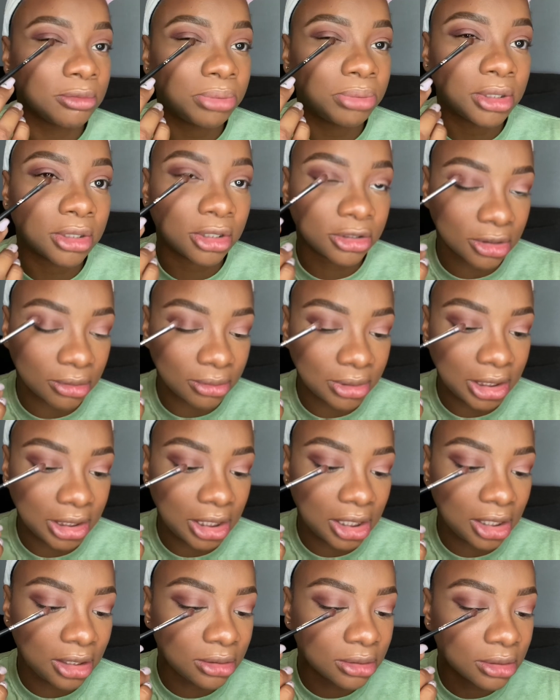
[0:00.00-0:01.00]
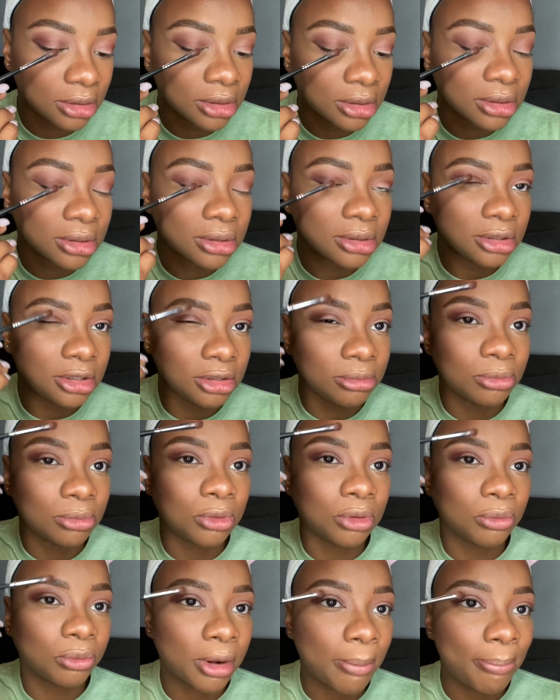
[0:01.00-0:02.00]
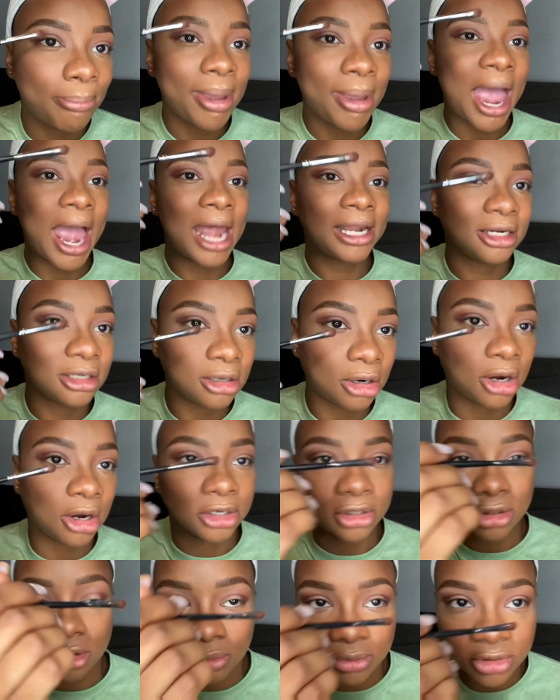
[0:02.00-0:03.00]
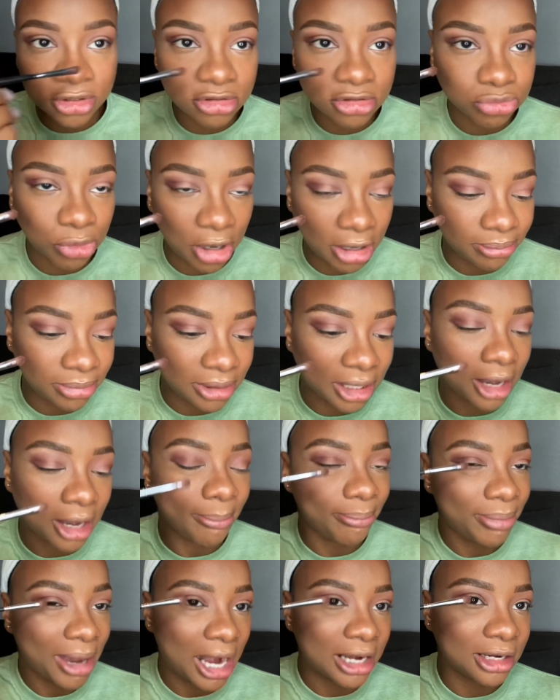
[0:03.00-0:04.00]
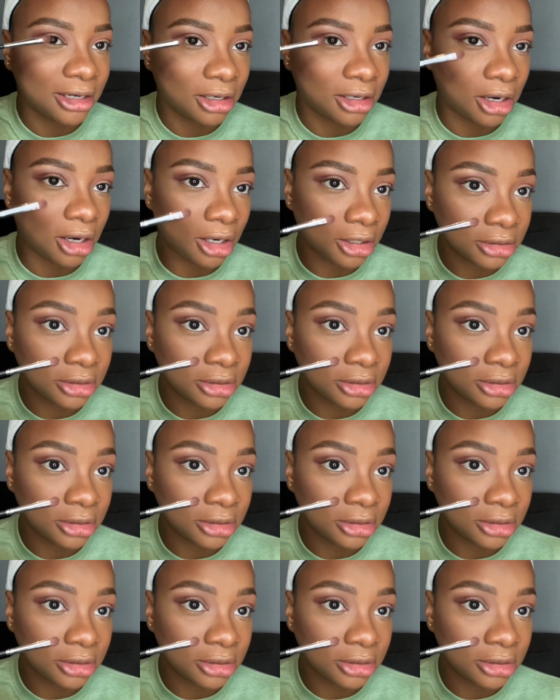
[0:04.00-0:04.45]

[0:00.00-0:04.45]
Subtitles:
it on your lid, you more want to pat it on. You don't want to swipe yet. Pat it on